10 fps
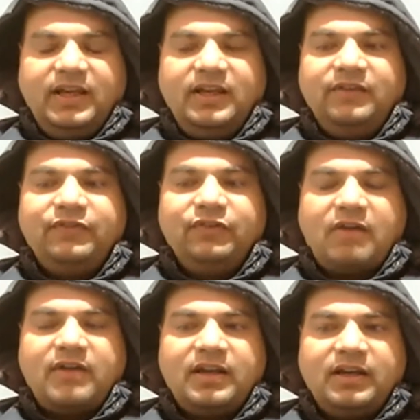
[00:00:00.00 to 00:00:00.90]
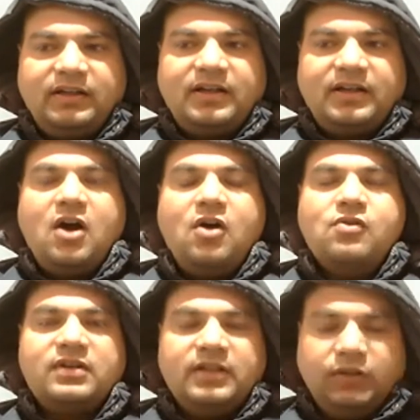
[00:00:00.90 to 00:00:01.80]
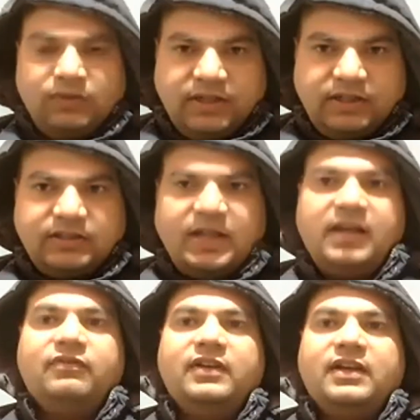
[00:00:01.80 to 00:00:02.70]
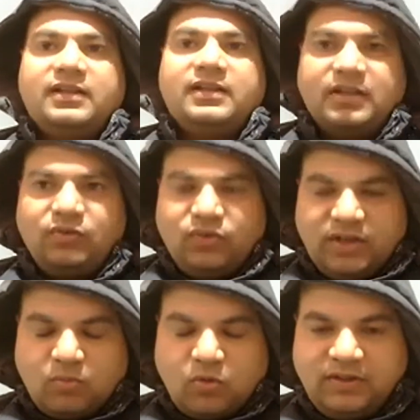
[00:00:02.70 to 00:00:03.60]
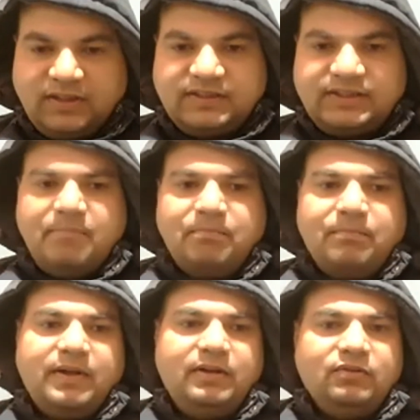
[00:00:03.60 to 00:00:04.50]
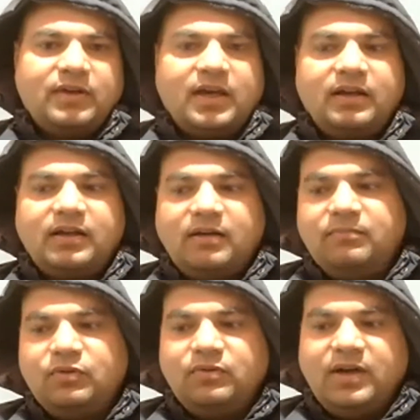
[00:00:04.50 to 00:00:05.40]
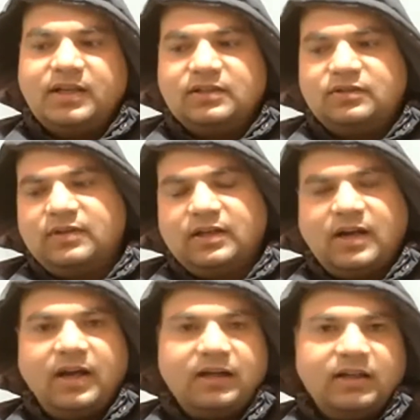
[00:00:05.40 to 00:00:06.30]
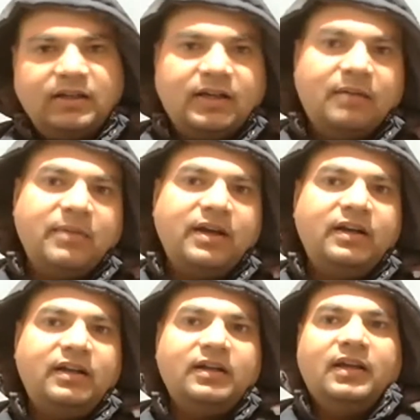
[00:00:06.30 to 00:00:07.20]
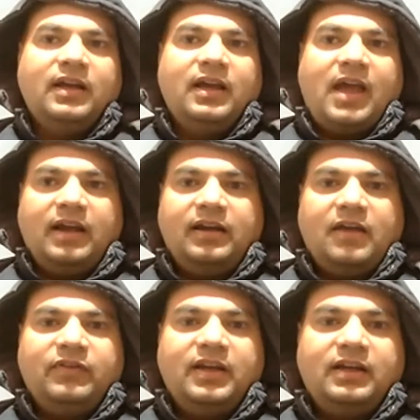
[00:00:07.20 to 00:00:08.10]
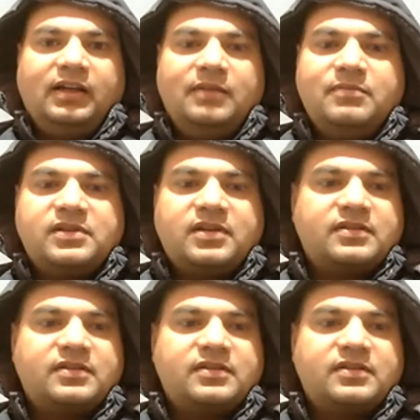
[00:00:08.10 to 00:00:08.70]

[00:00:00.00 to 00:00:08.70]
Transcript: If you have any doubt, you need clarification, you need more example, you can come to us, you can write in comment, and definitely Mr.